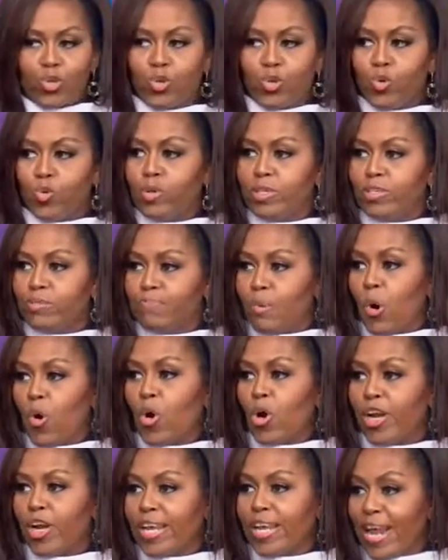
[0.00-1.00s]
who was
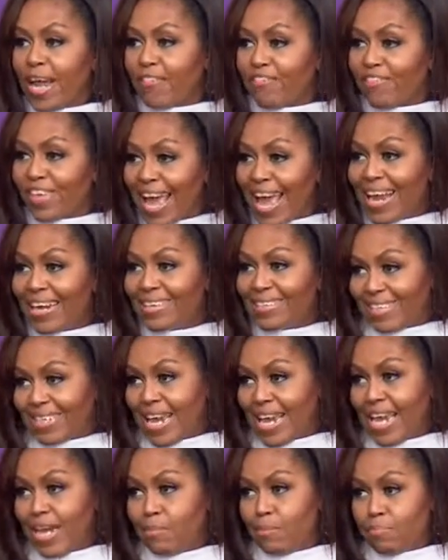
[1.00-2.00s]
born in
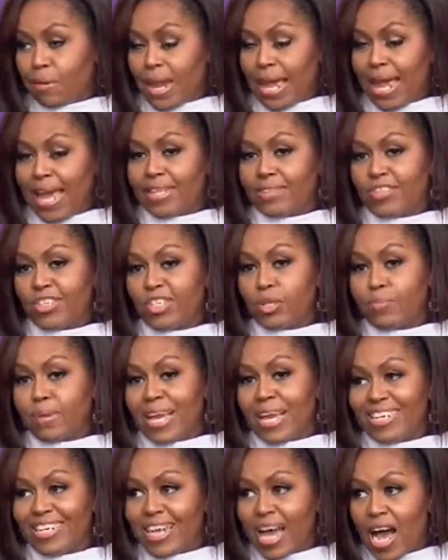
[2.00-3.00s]
Afghanistan and plans to
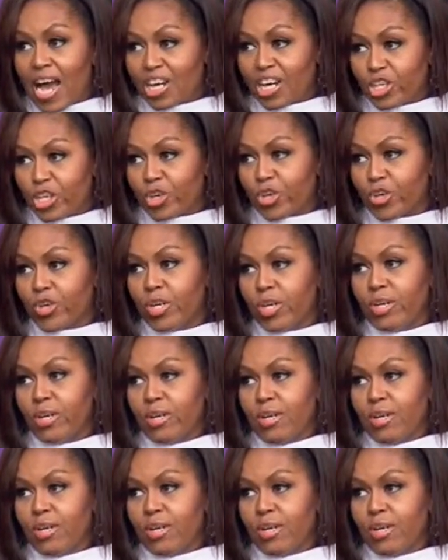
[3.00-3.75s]
be a doctor,